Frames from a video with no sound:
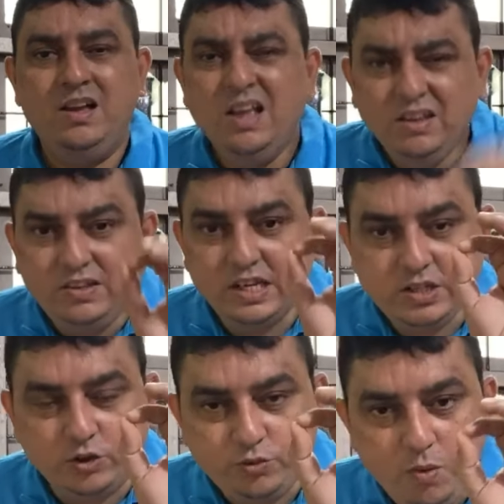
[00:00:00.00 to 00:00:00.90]
Such
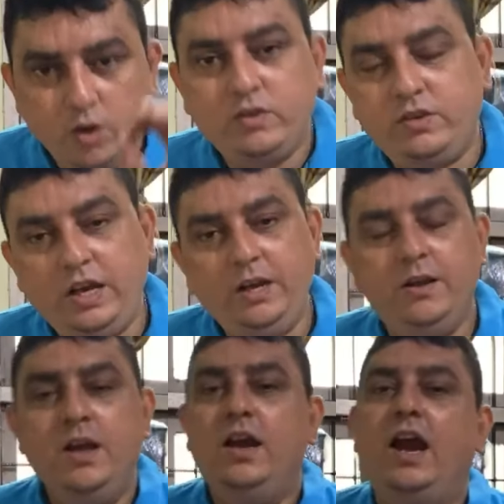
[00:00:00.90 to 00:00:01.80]
a small seed.
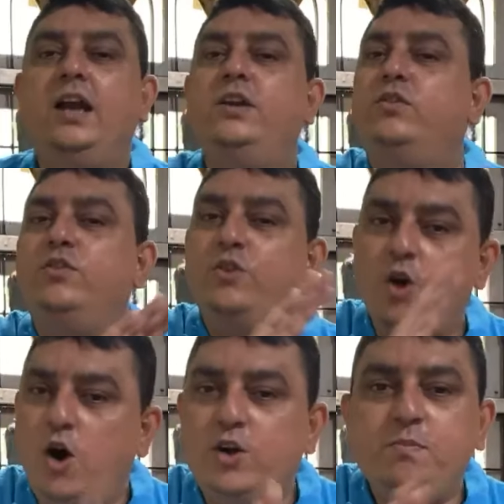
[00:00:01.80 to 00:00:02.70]
And it's
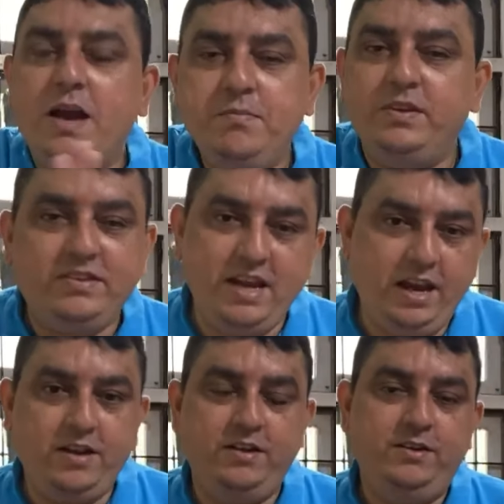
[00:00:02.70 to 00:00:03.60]
not by
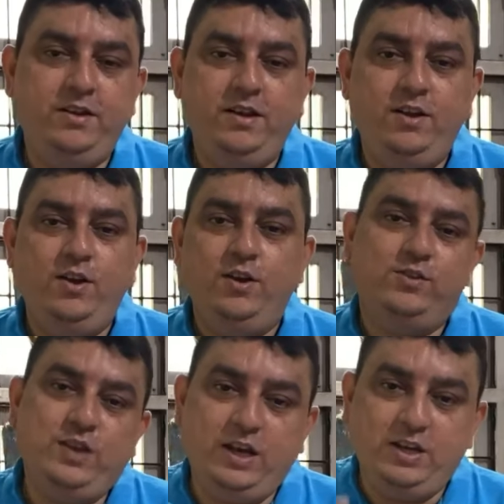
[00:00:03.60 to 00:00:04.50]
mistake
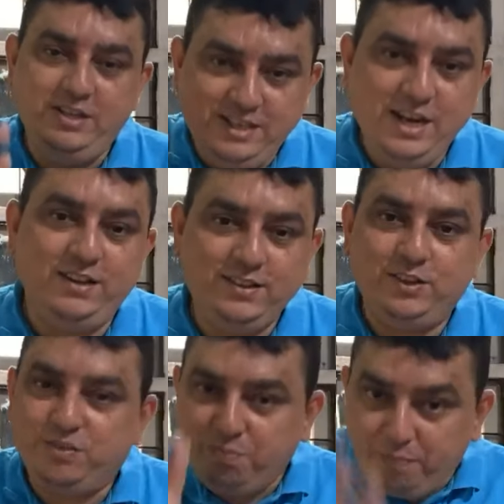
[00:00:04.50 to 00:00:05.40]
that
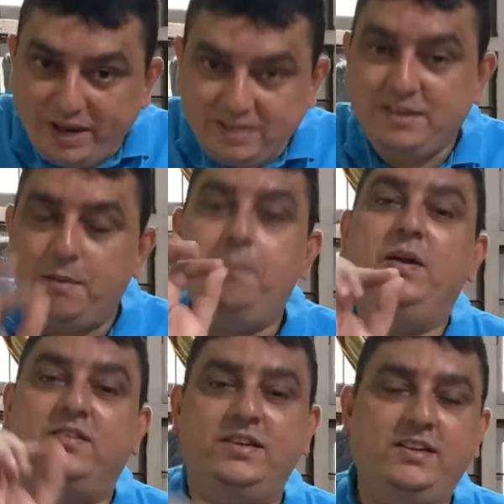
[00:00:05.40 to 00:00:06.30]
Jesus picked
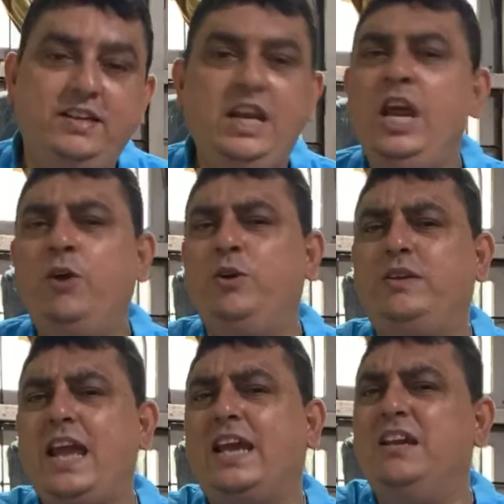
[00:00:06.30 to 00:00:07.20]
mustard seed. He could have
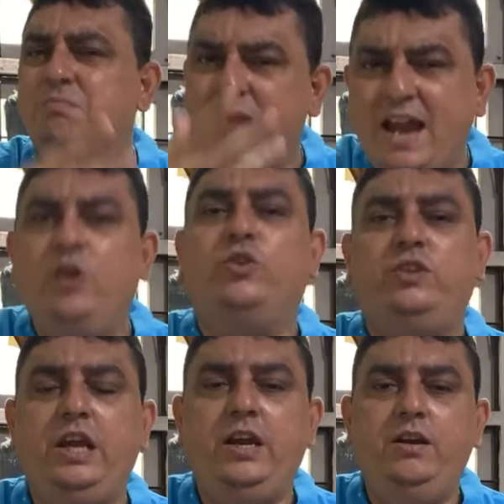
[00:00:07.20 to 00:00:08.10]
taken a mango
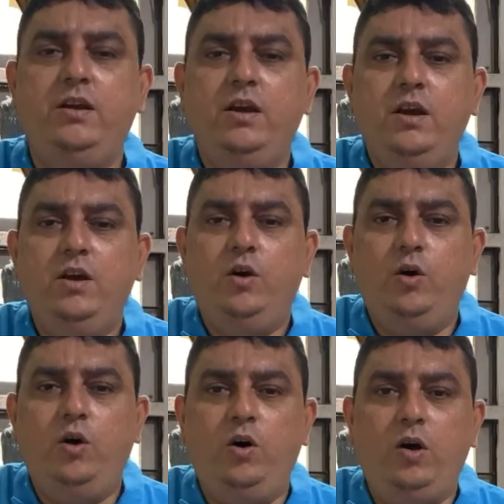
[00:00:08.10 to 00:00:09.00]
seed
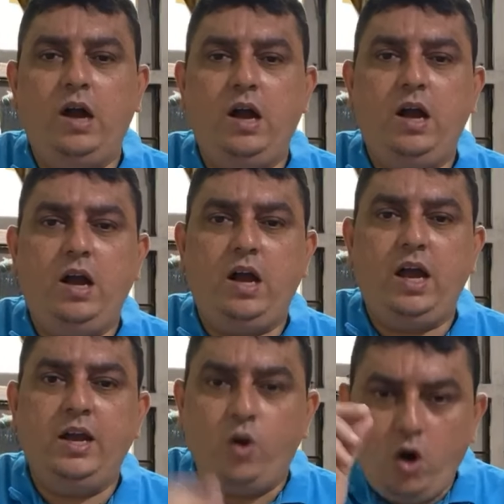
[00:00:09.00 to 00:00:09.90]
or
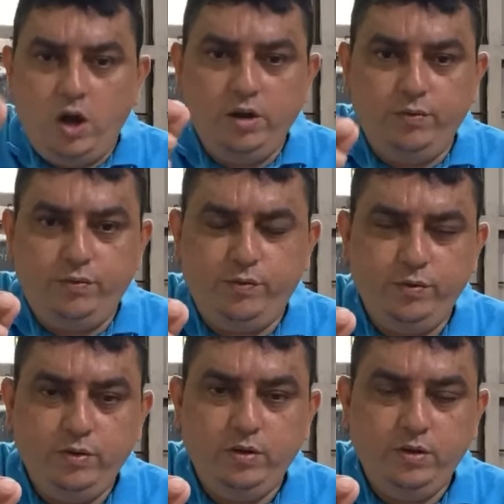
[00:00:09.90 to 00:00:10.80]
an olive
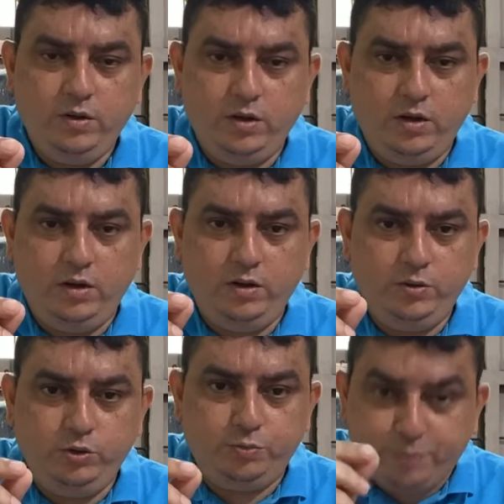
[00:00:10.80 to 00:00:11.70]
uh,
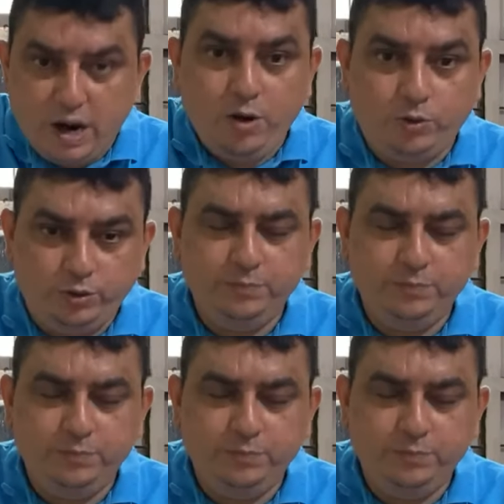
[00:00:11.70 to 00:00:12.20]
sprout